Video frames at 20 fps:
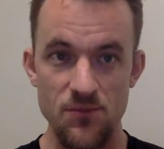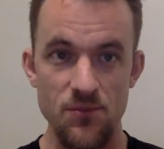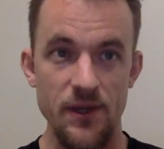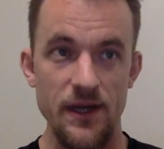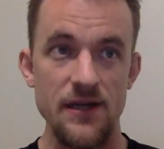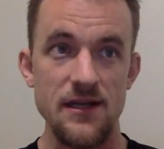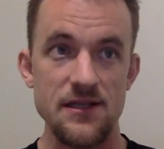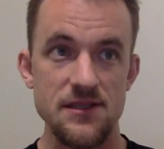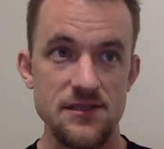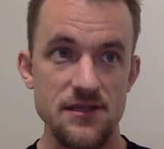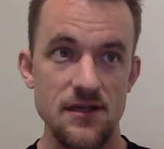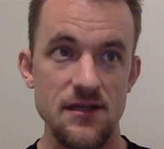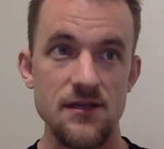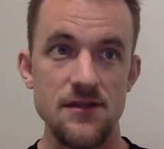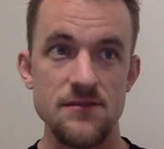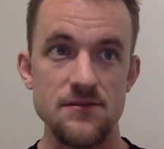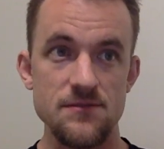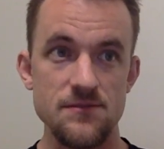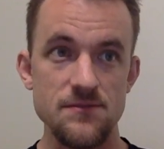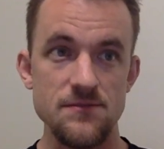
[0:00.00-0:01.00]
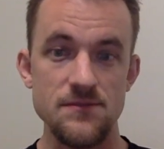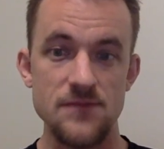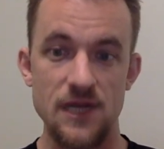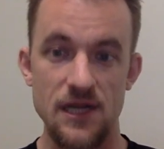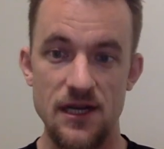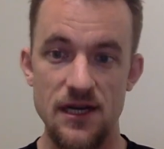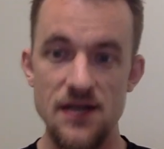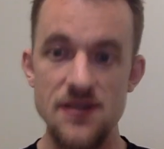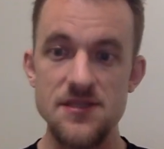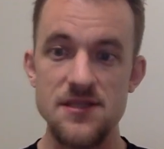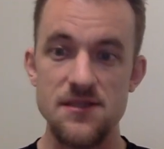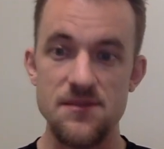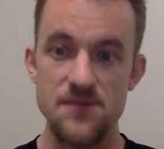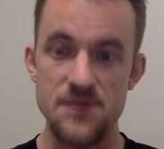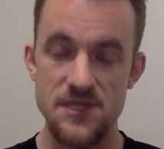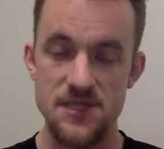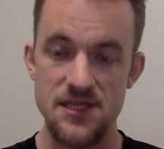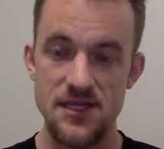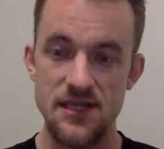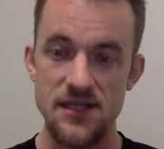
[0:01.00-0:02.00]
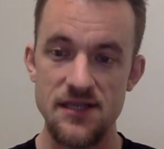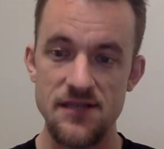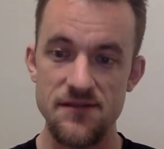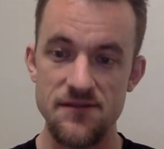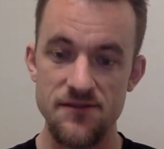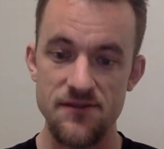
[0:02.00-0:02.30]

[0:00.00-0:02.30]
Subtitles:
parents are accustomed to seeing